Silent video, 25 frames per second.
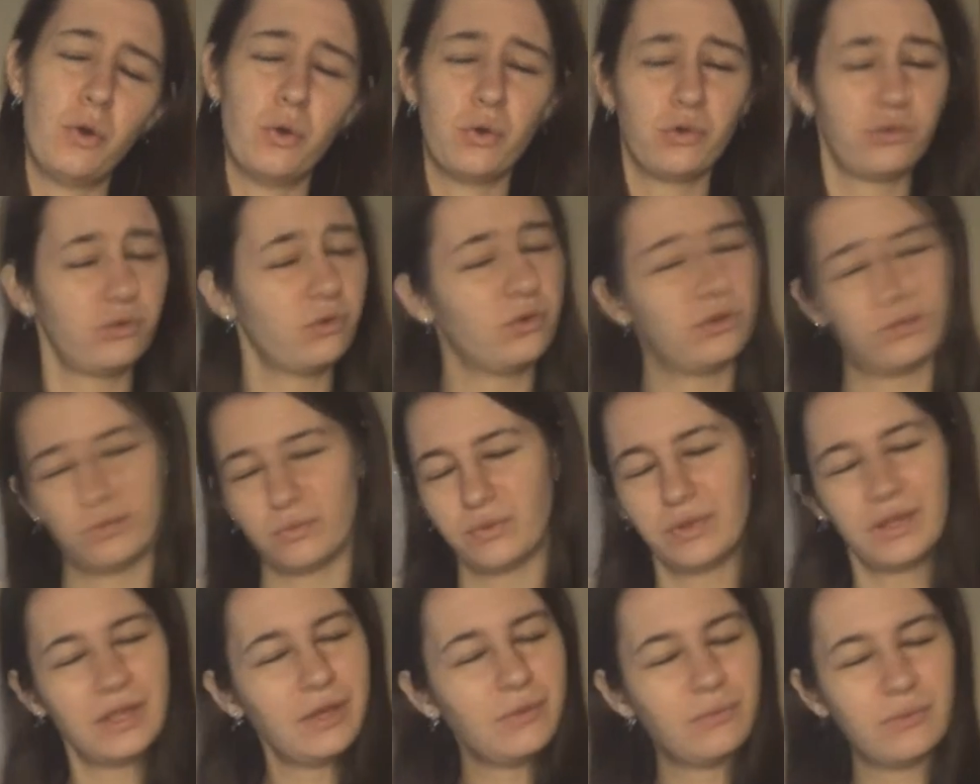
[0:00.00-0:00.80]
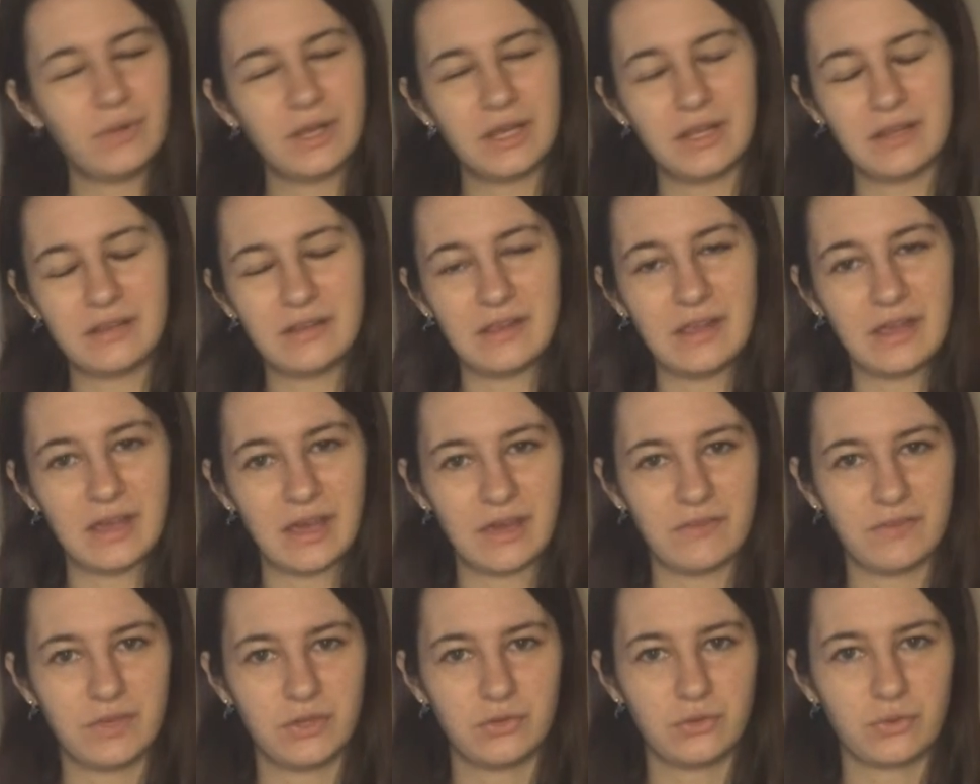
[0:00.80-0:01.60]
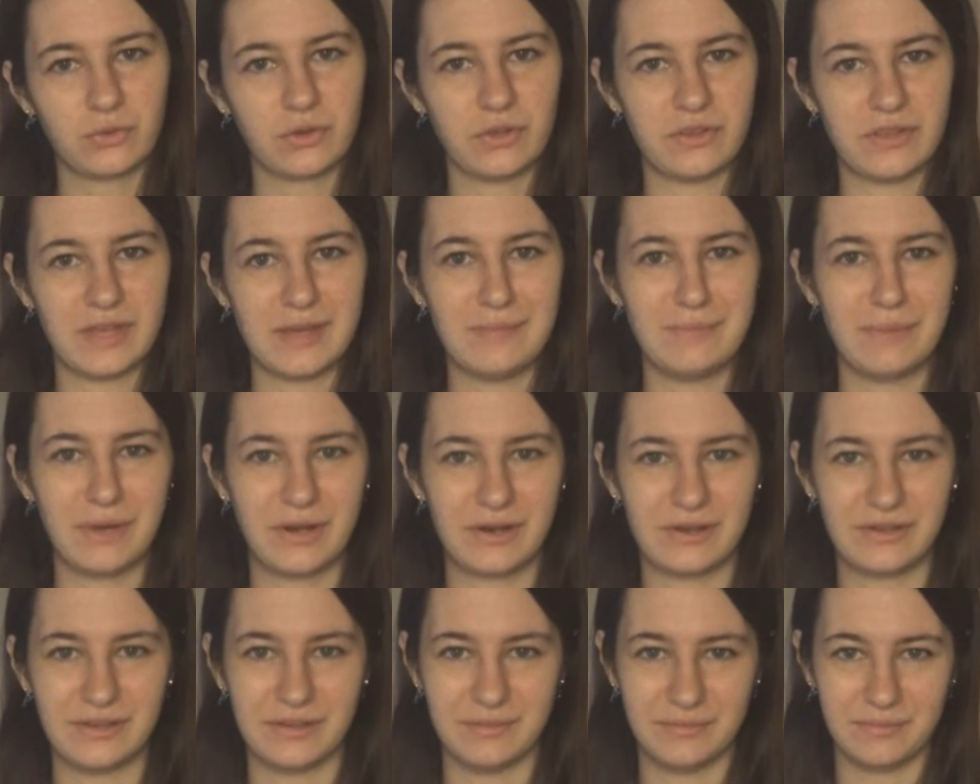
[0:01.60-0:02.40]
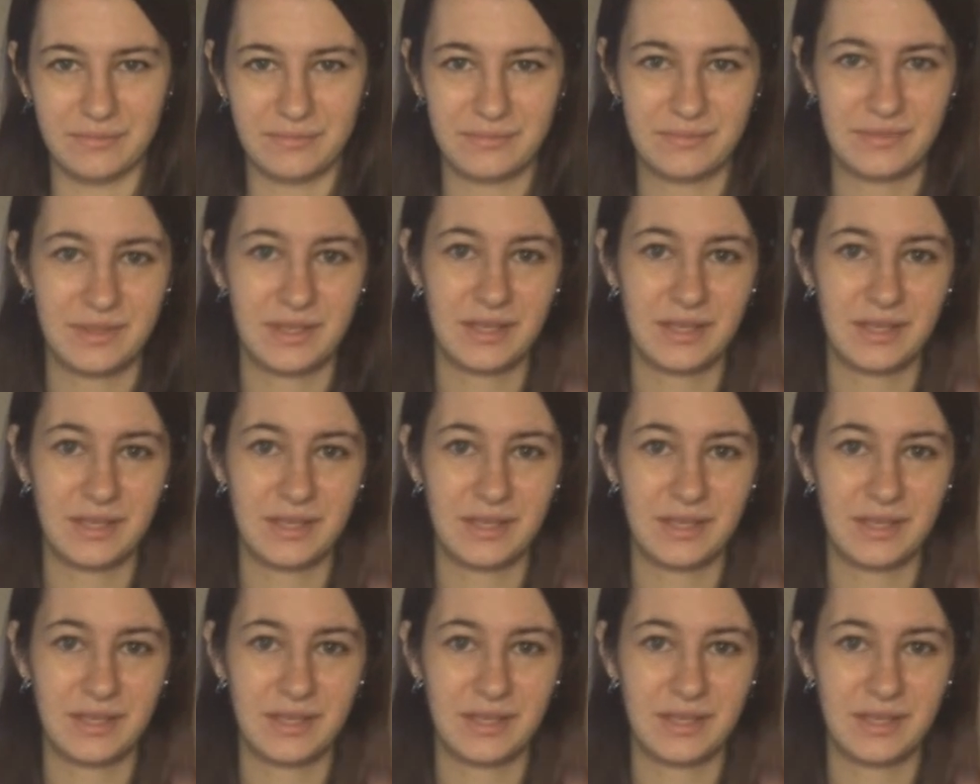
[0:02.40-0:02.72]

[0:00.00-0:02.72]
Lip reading: Also, it's really weird having Dory say Marlin,